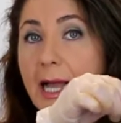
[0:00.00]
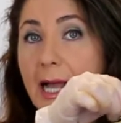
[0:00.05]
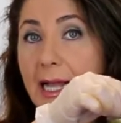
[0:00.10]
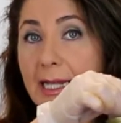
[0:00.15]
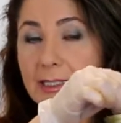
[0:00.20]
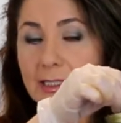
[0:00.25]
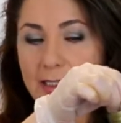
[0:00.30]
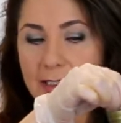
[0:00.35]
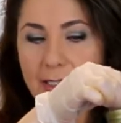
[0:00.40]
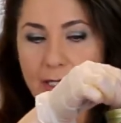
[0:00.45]

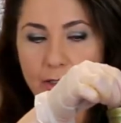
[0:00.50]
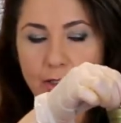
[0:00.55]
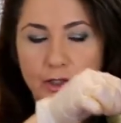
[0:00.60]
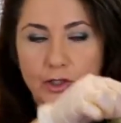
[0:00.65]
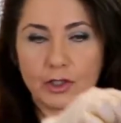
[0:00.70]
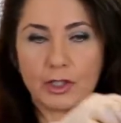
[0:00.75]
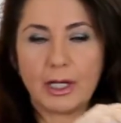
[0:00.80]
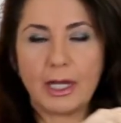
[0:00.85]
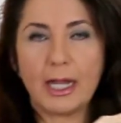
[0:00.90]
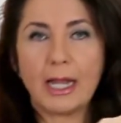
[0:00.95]
as
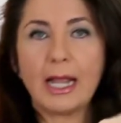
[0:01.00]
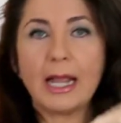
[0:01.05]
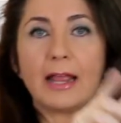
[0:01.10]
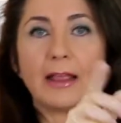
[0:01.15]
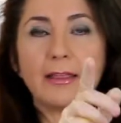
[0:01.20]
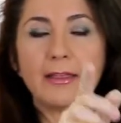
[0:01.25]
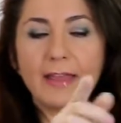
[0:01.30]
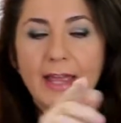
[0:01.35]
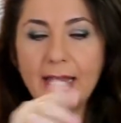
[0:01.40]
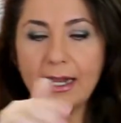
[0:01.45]
such.
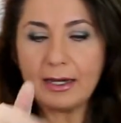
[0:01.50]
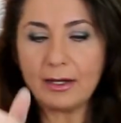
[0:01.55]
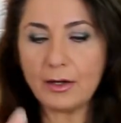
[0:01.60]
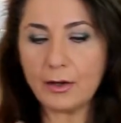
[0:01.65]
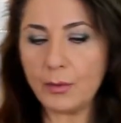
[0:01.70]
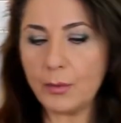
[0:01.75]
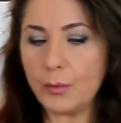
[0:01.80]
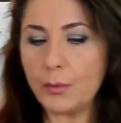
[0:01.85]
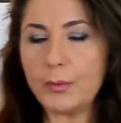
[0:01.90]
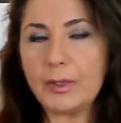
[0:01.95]

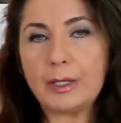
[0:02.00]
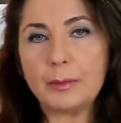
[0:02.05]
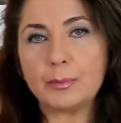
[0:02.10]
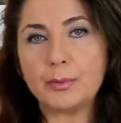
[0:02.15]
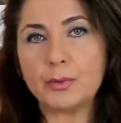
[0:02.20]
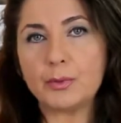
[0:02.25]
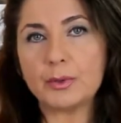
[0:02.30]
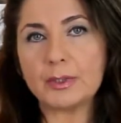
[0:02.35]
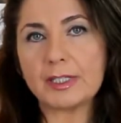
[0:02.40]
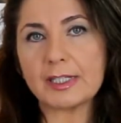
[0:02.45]
Then we
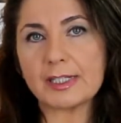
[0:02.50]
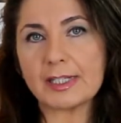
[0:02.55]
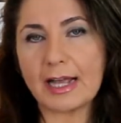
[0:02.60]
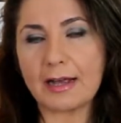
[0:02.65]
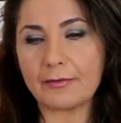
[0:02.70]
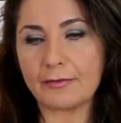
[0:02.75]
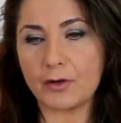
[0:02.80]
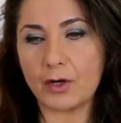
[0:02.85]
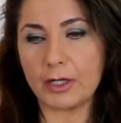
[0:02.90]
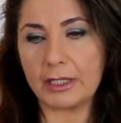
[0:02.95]
pour the
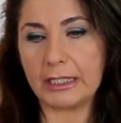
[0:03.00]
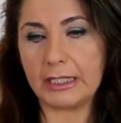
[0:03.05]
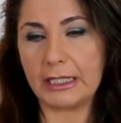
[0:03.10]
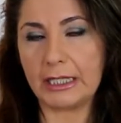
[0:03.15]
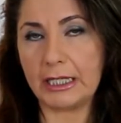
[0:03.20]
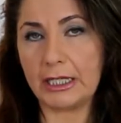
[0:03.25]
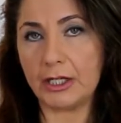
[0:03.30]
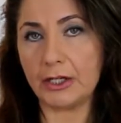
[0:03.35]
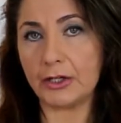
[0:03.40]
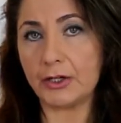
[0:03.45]
saffron in
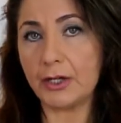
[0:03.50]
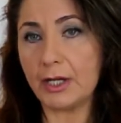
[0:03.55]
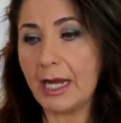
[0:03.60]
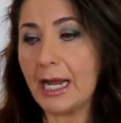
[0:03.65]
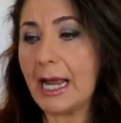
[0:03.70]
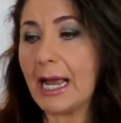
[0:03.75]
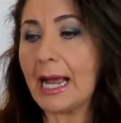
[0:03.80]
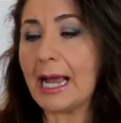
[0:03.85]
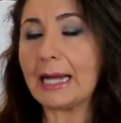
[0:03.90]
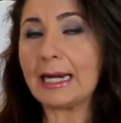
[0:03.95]
here
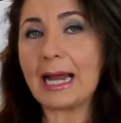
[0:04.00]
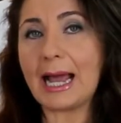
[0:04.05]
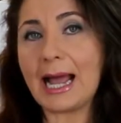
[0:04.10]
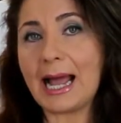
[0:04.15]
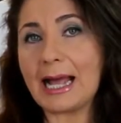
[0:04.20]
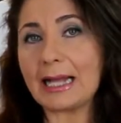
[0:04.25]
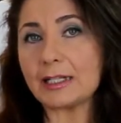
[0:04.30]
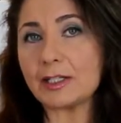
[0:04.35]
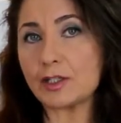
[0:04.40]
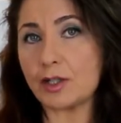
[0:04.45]
and
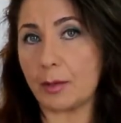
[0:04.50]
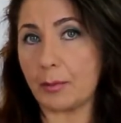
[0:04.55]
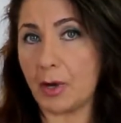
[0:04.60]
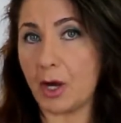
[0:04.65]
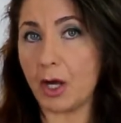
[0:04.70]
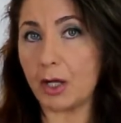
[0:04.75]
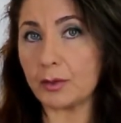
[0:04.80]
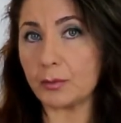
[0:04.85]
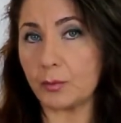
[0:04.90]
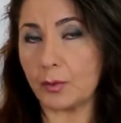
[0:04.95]
add some
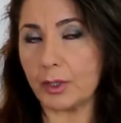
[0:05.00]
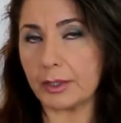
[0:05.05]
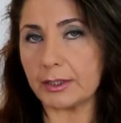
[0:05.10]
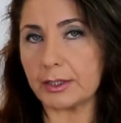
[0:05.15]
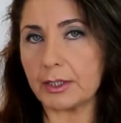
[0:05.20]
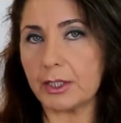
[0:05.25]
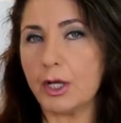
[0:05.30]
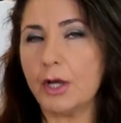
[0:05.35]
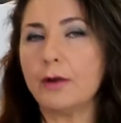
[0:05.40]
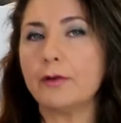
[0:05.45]
hot
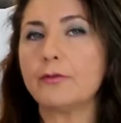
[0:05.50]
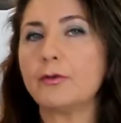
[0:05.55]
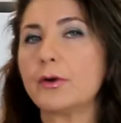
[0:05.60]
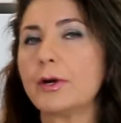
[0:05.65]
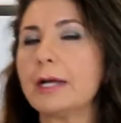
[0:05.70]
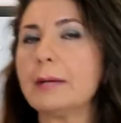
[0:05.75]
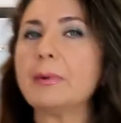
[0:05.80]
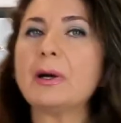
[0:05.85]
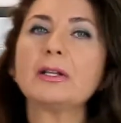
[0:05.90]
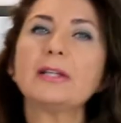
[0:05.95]
water.
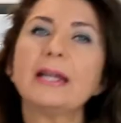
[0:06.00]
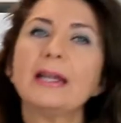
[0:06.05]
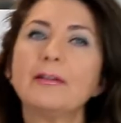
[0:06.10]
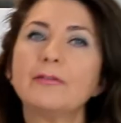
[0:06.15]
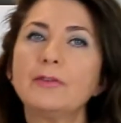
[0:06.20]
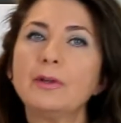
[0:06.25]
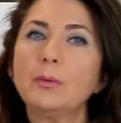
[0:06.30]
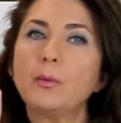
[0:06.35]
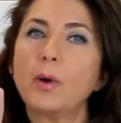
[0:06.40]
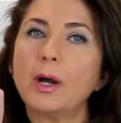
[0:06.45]
For about
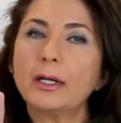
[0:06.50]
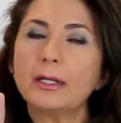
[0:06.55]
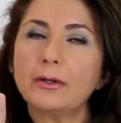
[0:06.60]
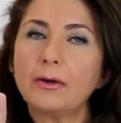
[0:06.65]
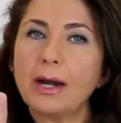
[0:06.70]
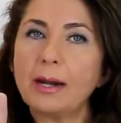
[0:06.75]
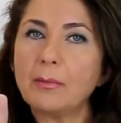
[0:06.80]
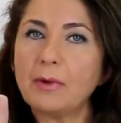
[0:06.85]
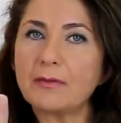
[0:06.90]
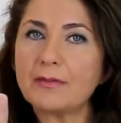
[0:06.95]
every 1
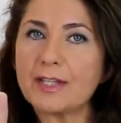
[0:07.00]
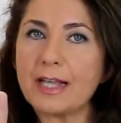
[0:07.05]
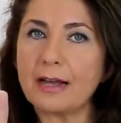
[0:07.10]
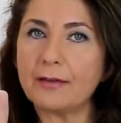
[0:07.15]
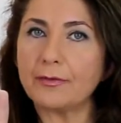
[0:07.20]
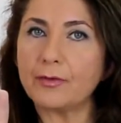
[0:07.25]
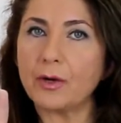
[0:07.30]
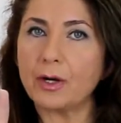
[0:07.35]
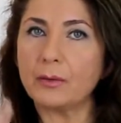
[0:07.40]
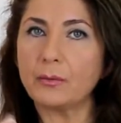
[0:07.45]
gram of
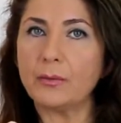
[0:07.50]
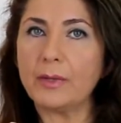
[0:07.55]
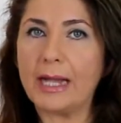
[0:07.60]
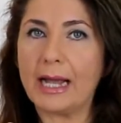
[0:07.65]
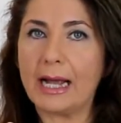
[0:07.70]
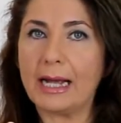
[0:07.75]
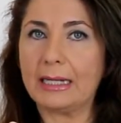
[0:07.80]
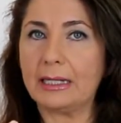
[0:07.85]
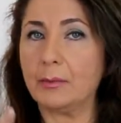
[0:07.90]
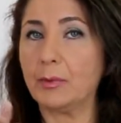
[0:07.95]
saffron, we
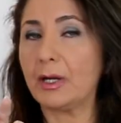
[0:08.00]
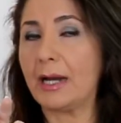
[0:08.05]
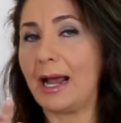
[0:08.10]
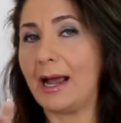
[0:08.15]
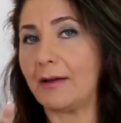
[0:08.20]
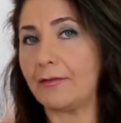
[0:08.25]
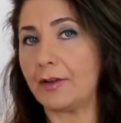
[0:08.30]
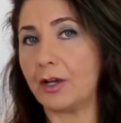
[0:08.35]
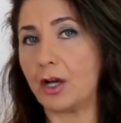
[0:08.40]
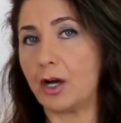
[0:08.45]
add about
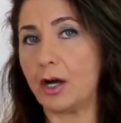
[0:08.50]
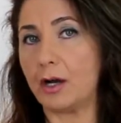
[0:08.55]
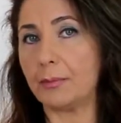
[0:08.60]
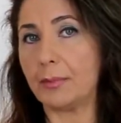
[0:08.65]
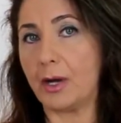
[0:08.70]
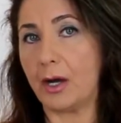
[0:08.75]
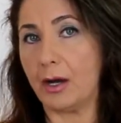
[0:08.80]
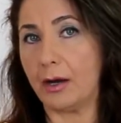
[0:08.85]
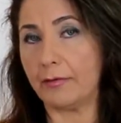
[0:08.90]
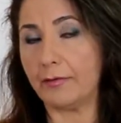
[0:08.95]
half a cup
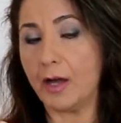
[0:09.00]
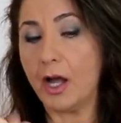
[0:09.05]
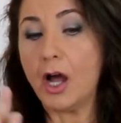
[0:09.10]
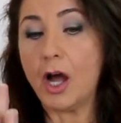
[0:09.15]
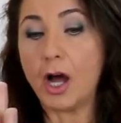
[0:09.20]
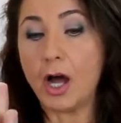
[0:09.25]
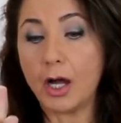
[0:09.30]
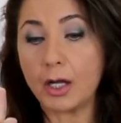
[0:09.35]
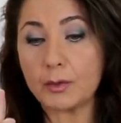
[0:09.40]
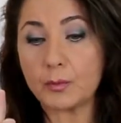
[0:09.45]
of
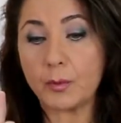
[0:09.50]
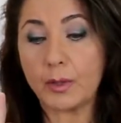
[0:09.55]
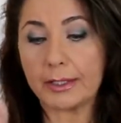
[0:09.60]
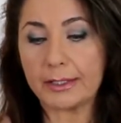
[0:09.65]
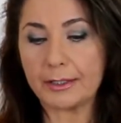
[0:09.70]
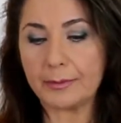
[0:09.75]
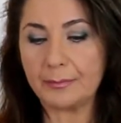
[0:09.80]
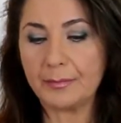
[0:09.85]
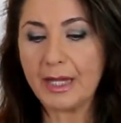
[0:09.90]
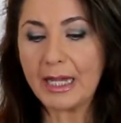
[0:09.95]
hot
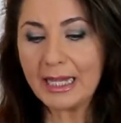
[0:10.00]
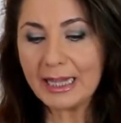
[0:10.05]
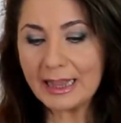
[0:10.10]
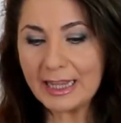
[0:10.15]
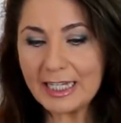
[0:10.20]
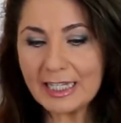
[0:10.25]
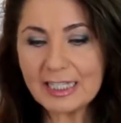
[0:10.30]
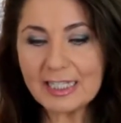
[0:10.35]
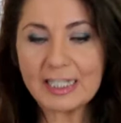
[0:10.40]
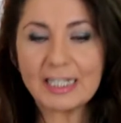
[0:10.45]
water.
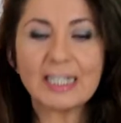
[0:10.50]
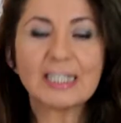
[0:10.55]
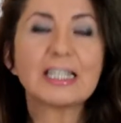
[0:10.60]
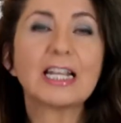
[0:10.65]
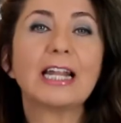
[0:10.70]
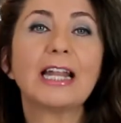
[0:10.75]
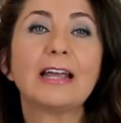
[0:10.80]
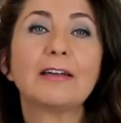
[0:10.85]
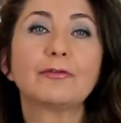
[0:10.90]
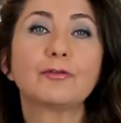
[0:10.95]
This is
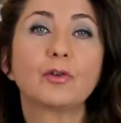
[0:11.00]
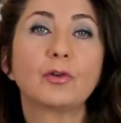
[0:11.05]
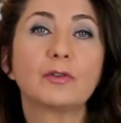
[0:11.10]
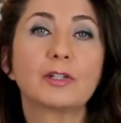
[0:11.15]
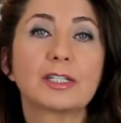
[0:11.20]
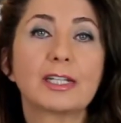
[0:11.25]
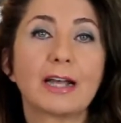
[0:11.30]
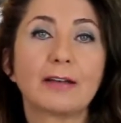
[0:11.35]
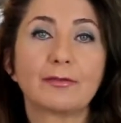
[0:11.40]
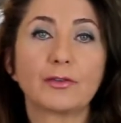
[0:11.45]
a leftover
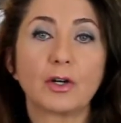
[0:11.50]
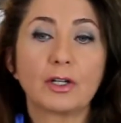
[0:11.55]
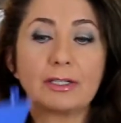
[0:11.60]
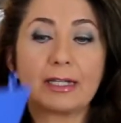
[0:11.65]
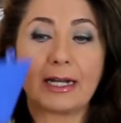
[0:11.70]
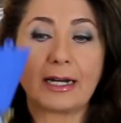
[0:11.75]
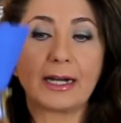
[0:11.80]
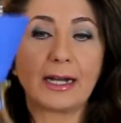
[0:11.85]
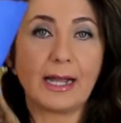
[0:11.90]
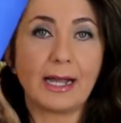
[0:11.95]
saffron
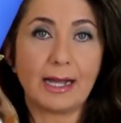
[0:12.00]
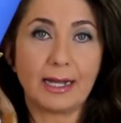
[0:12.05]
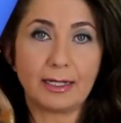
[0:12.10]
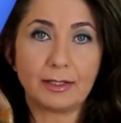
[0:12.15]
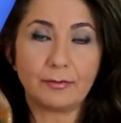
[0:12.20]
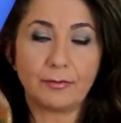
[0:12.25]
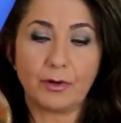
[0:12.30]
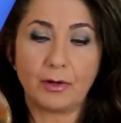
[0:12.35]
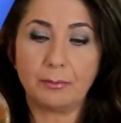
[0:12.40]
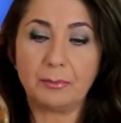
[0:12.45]
that I
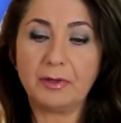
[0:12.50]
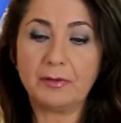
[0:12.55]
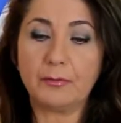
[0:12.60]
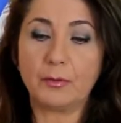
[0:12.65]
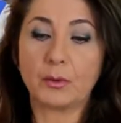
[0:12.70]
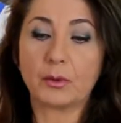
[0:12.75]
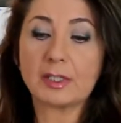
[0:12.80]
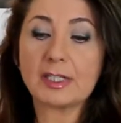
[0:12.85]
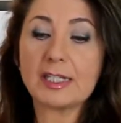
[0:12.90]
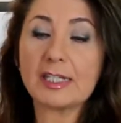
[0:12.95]
had from
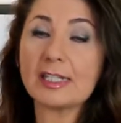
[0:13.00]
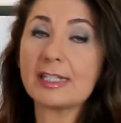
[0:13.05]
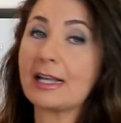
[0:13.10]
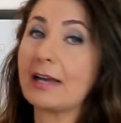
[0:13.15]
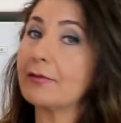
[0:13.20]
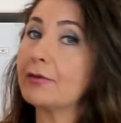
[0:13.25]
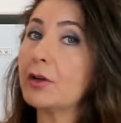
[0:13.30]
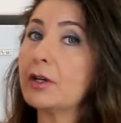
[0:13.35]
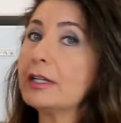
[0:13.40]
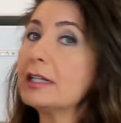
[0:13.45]
before. Since
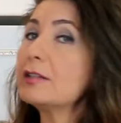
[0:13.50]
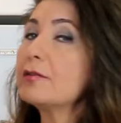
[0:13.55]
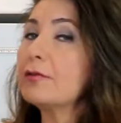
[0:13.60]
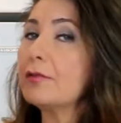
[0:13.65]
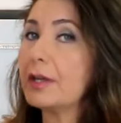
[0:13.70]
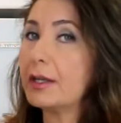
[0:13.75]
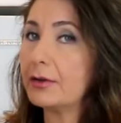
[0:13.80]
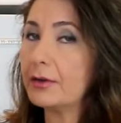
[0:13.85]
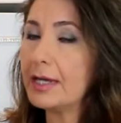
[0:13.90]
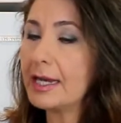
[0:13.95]
saffron is
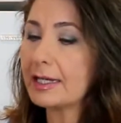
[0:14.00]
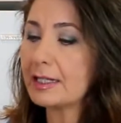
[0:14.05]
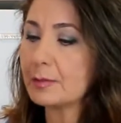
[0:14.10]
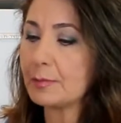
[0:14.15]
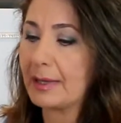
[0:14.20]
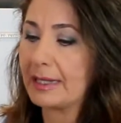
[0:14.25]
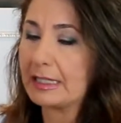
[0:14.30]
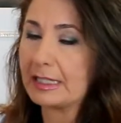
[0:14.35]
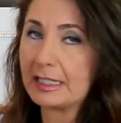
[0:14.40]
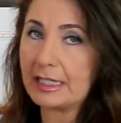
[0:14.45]
very
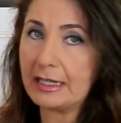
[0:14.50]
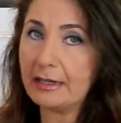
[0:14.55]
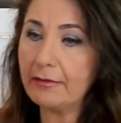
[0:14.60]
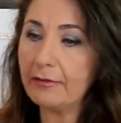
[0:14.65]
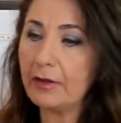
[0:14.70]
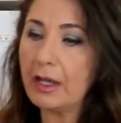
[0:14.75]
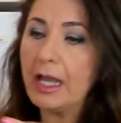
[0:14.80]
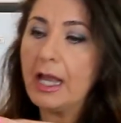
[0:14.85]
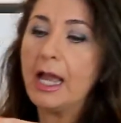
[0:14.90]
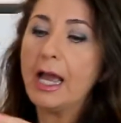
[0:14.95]

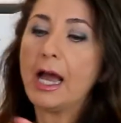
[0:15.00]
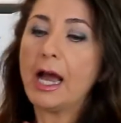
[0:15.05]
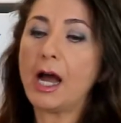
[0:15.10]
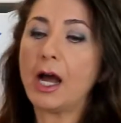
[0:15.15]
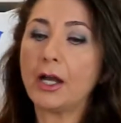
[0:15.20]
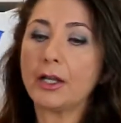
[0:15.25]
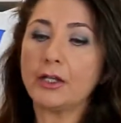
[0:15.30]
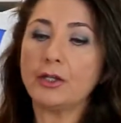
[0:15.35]
expensive, I